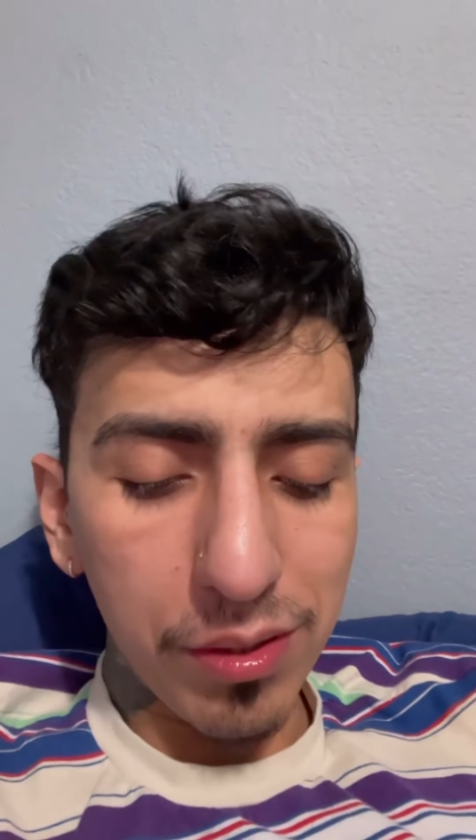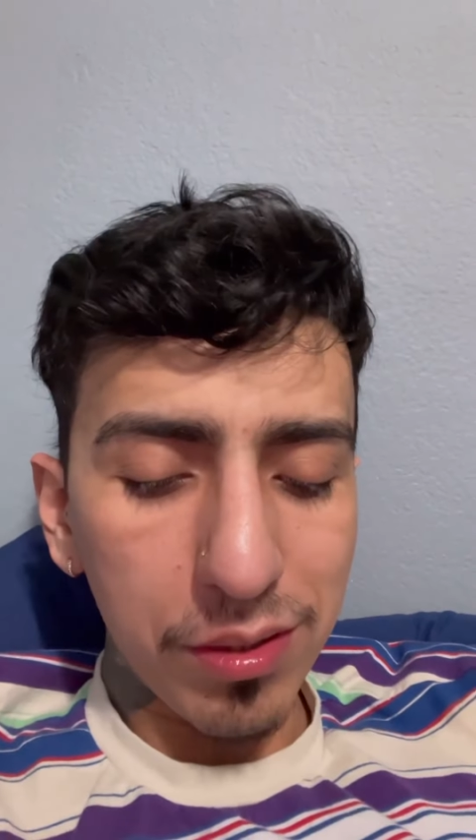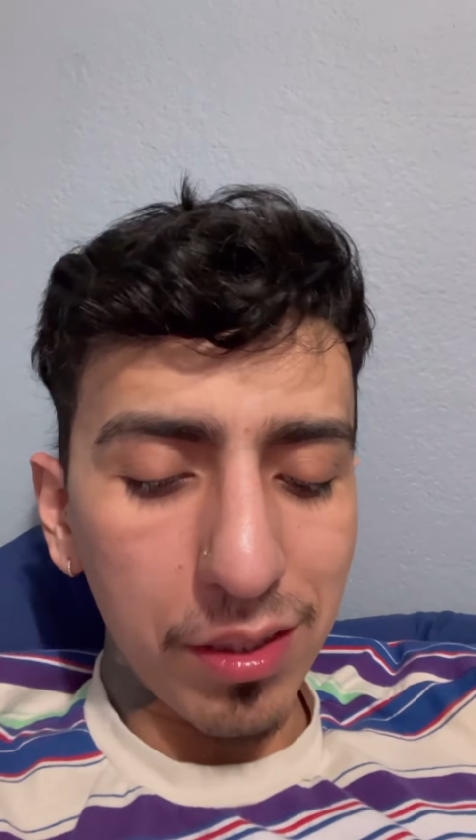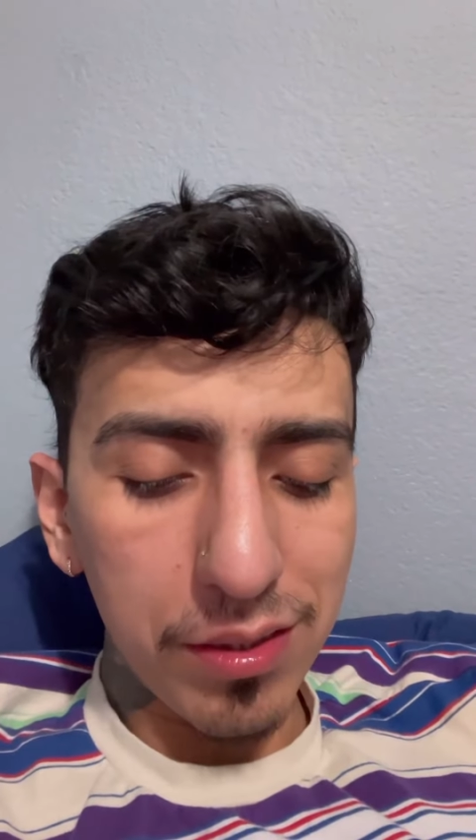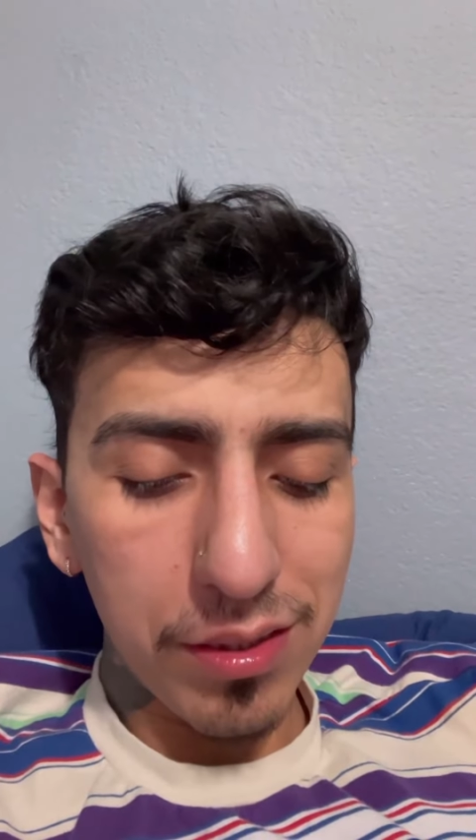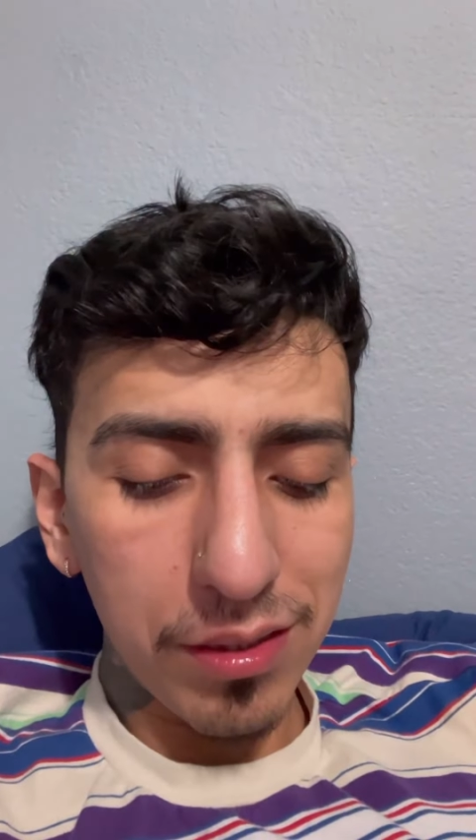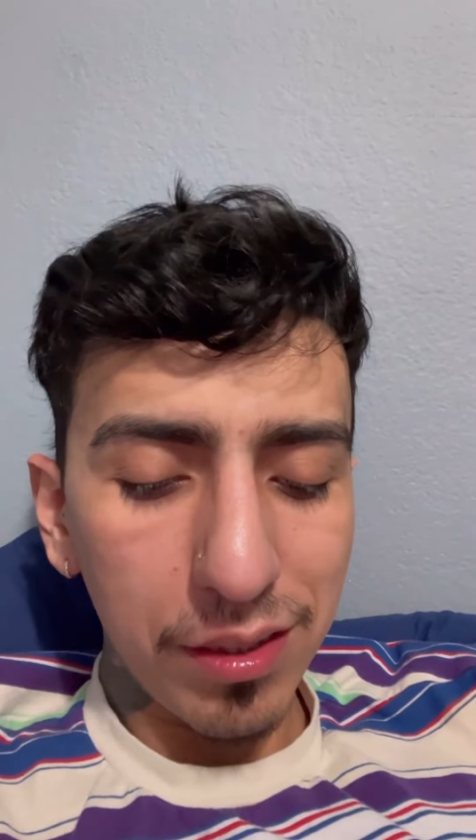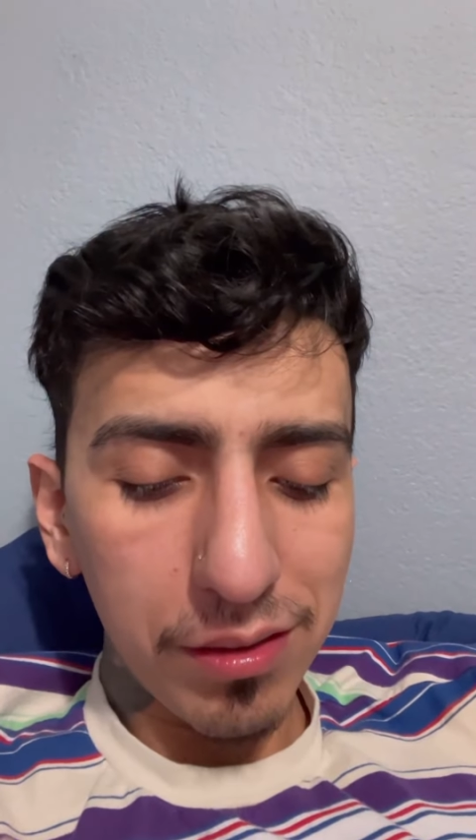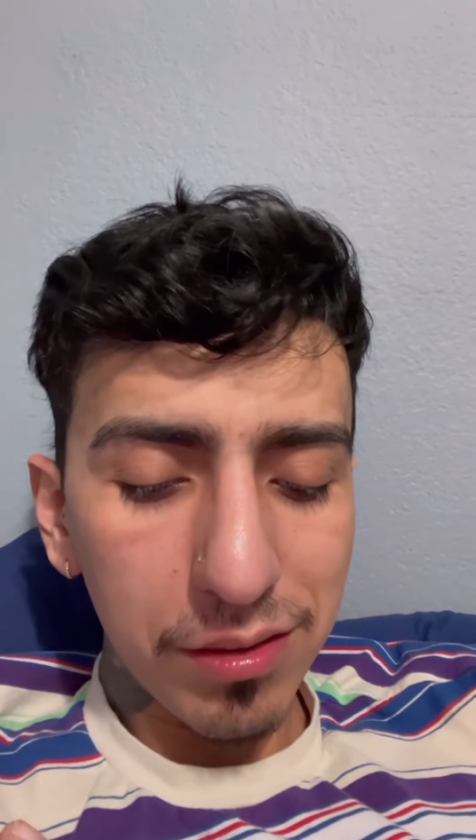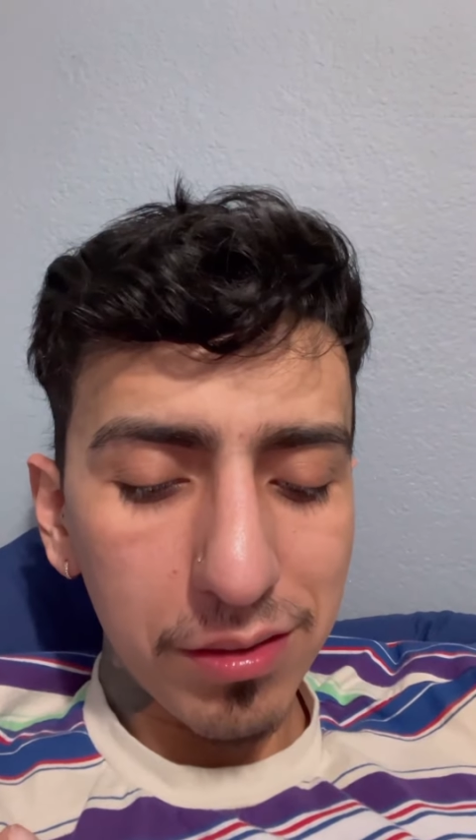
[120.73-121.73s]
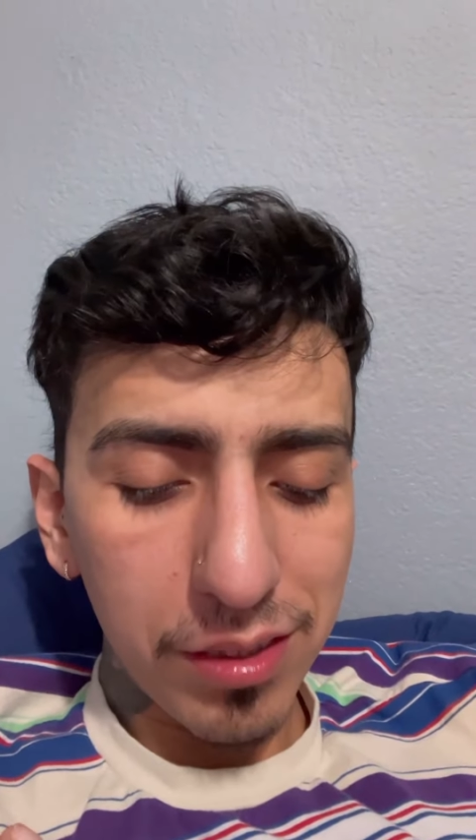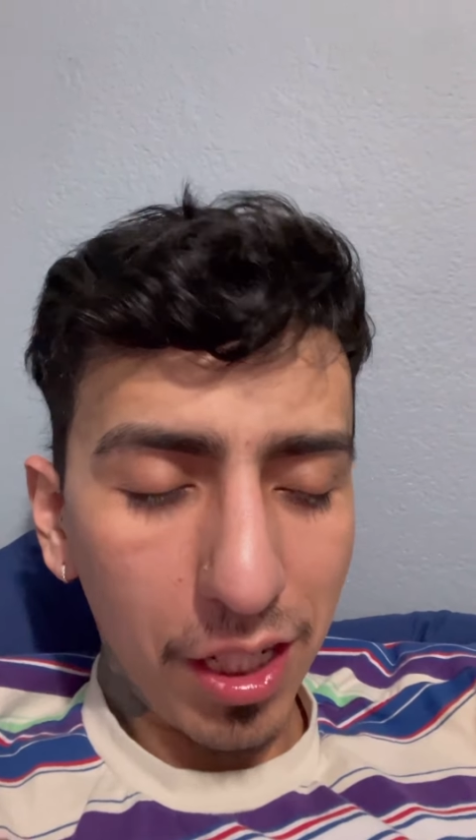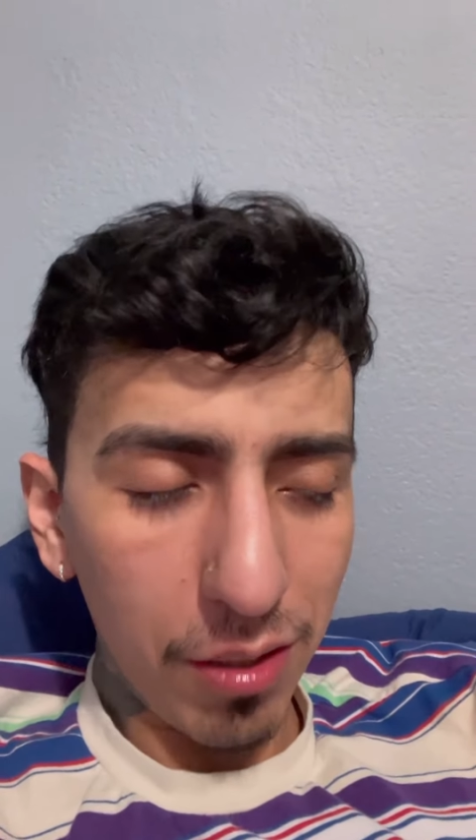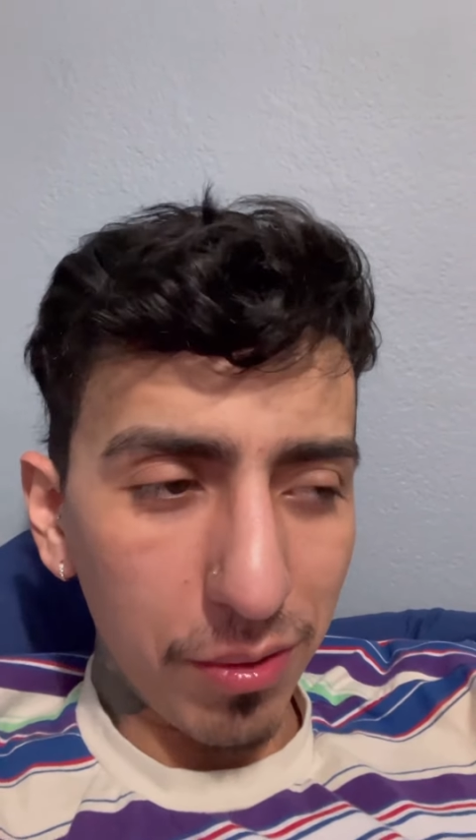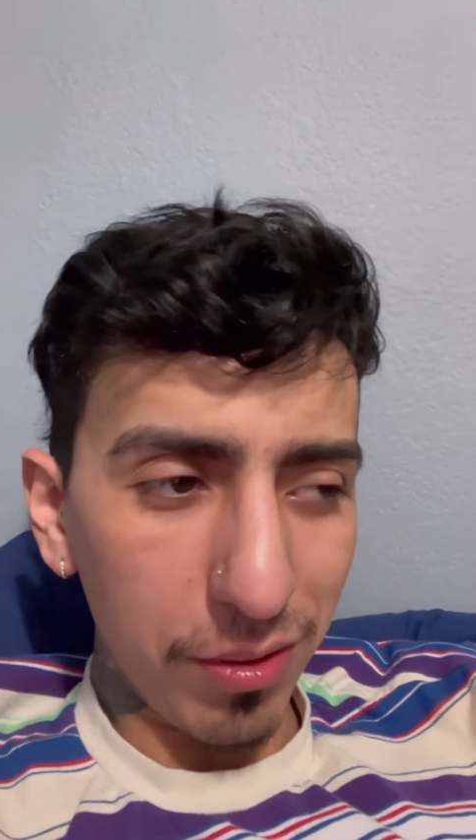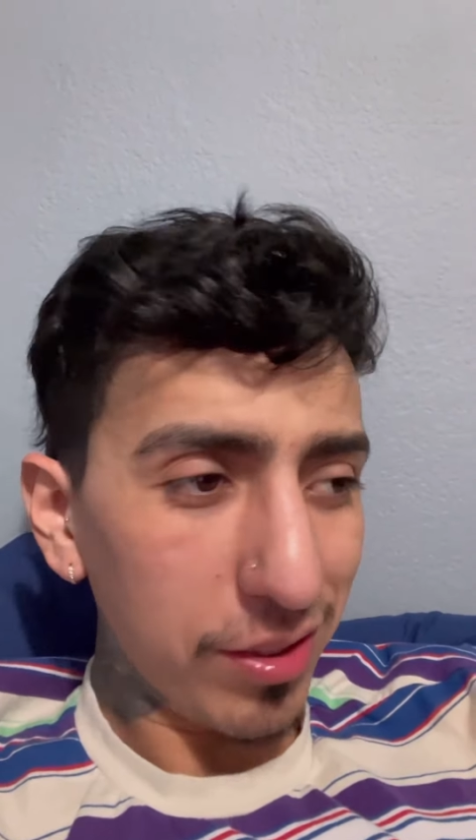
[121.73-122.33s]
It's terrible.